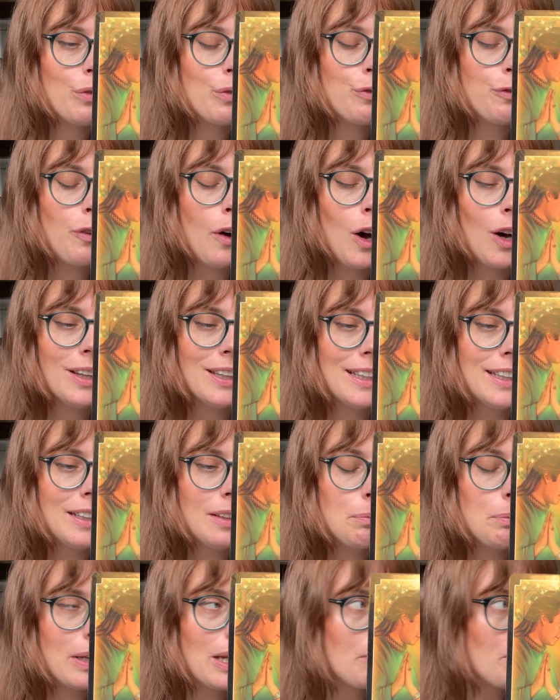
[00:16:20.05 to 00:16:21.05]

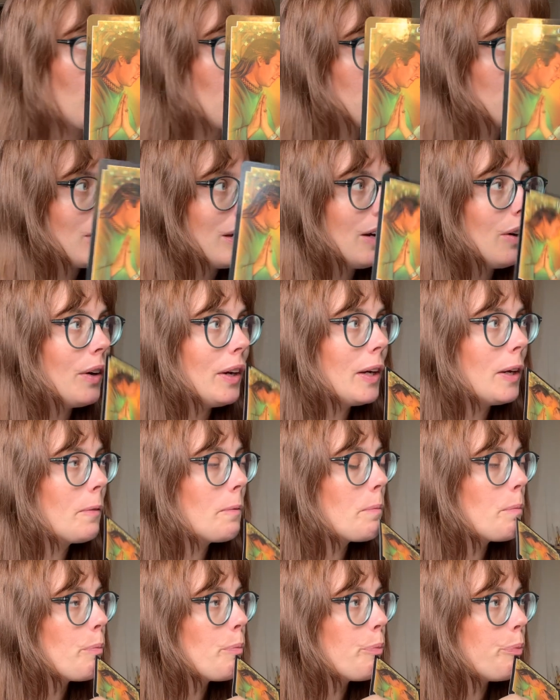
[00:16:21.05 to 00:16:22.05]
Falling, but I'm also hearing
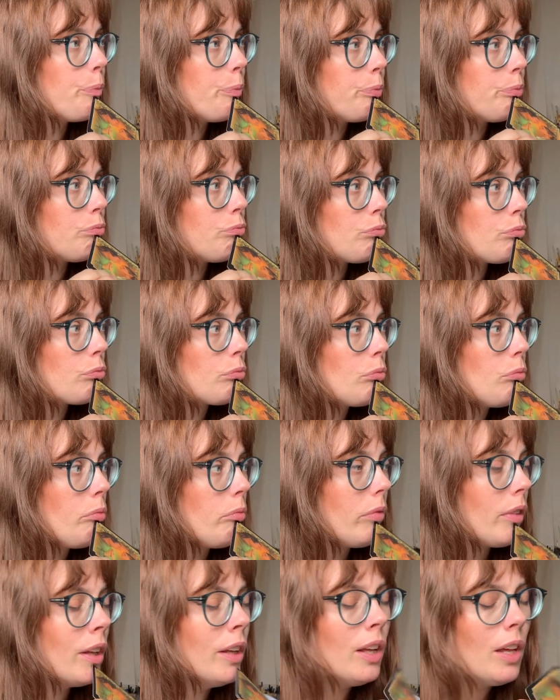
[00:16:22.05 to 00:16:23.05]

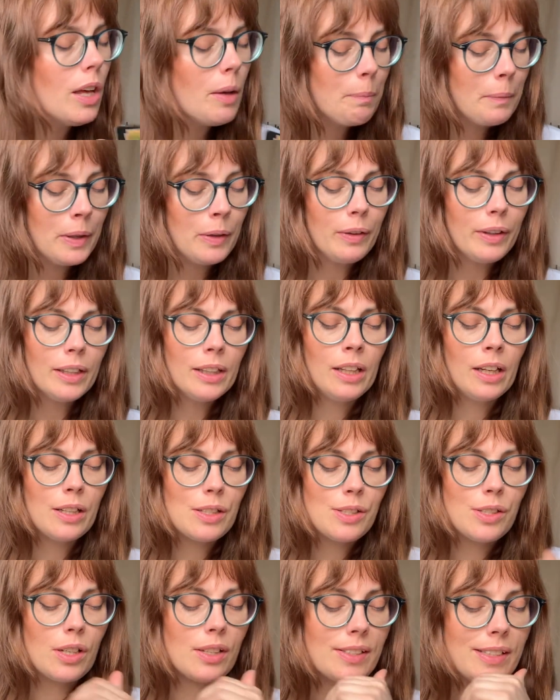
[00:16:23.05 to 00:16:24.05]
a lot of
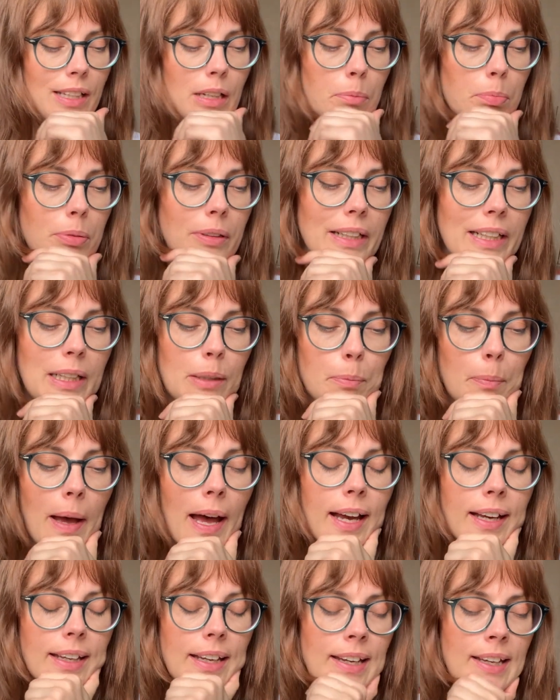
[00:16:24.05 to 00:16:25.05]
songs that are played
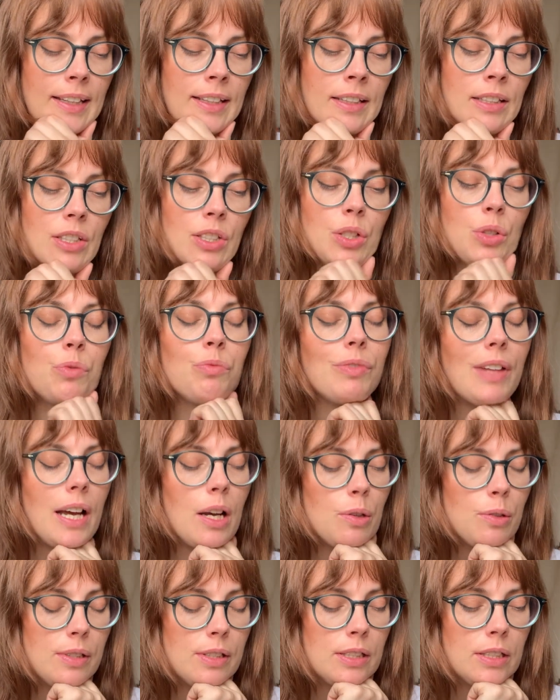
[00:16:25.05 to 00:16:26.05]
back in
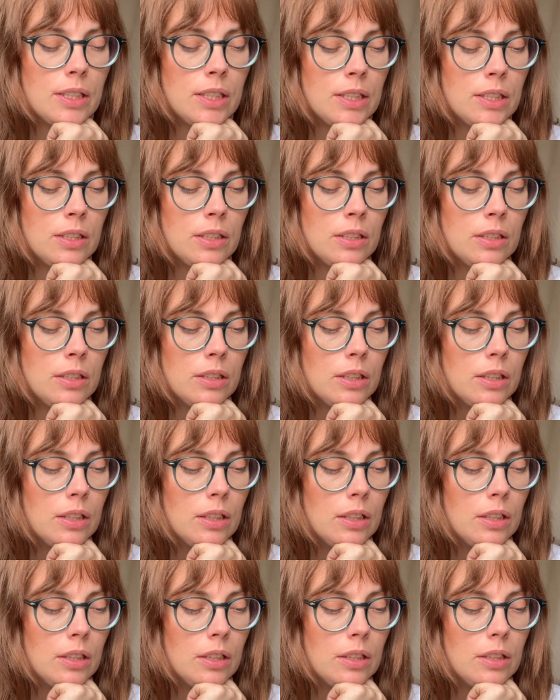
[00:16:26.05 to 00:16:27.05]

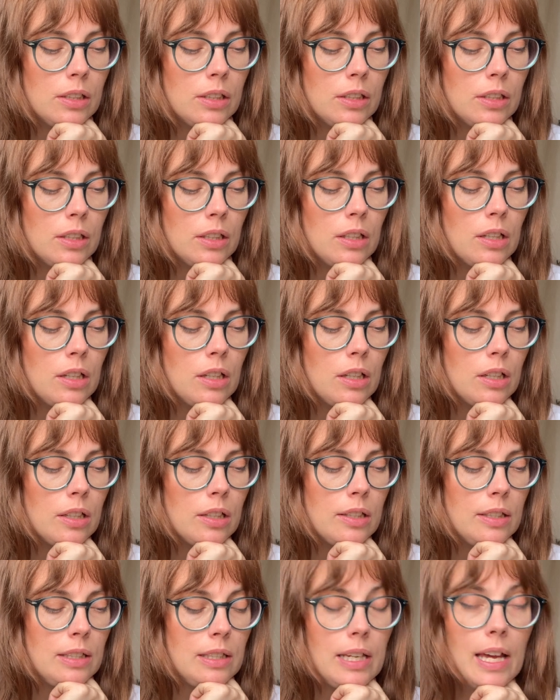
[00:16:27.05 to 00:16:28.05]

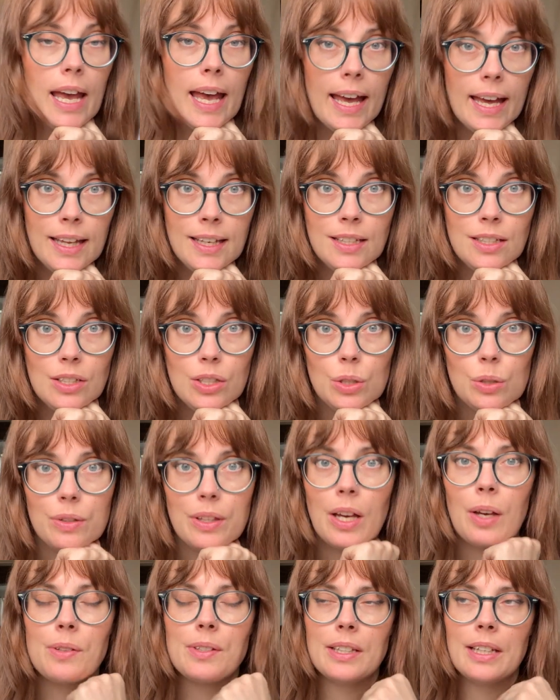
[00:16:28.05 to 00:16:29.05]
2010,
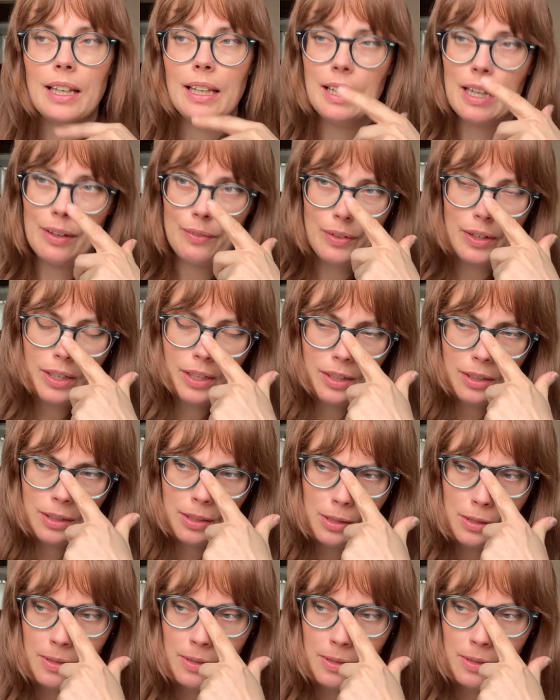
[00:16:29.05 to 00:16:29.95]
2011.